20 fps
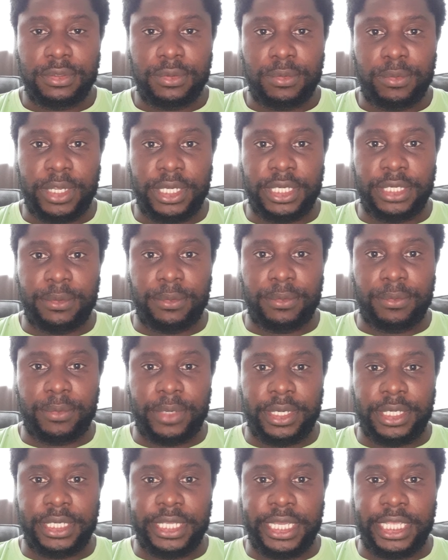
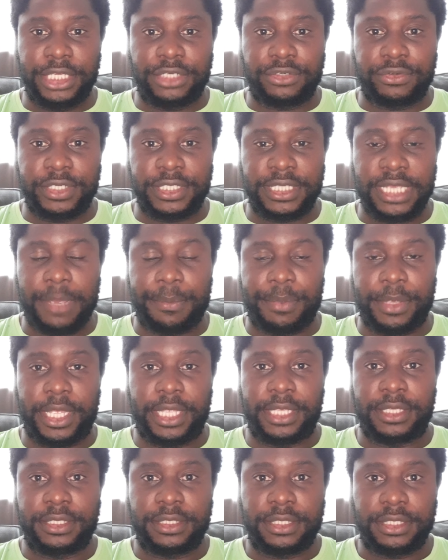when danger is
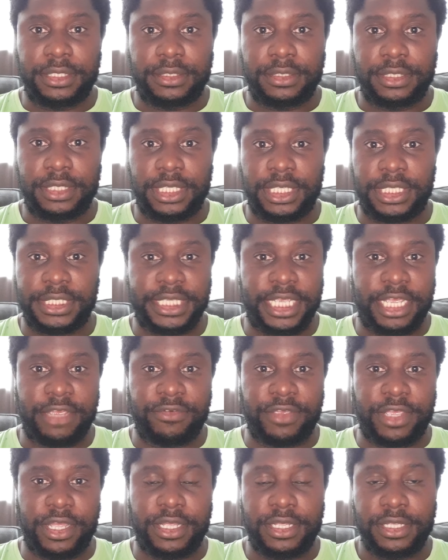happening in his
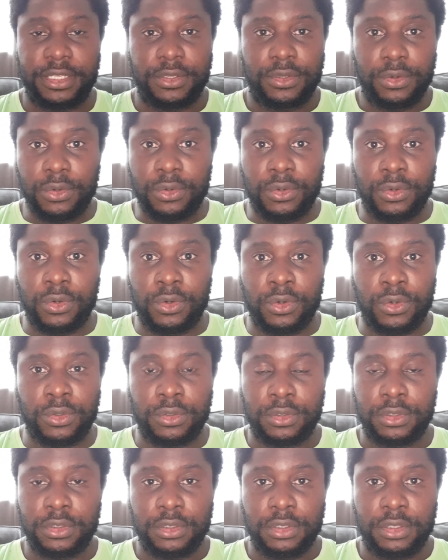area,
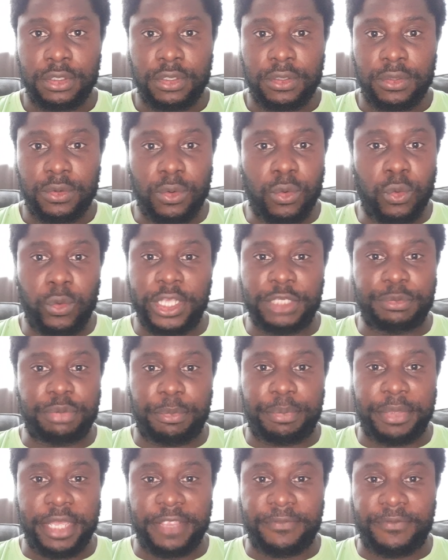or always
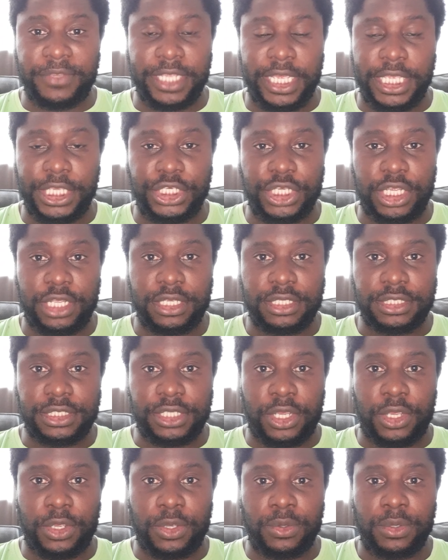prepared for danger.
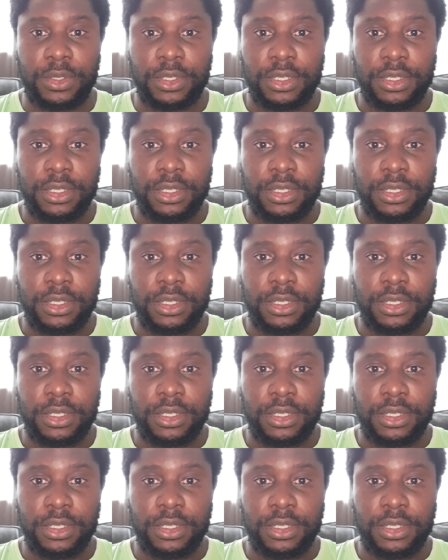So,